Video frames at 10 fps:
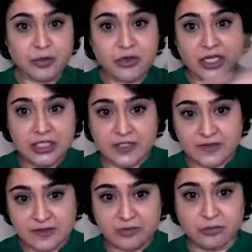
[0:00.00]
right
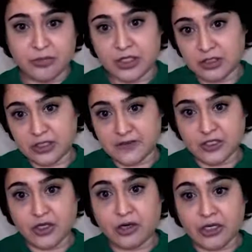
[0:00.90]
is the
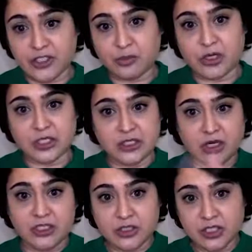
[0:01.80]
correct part. The
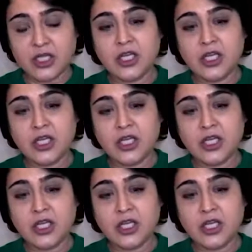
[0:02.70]
other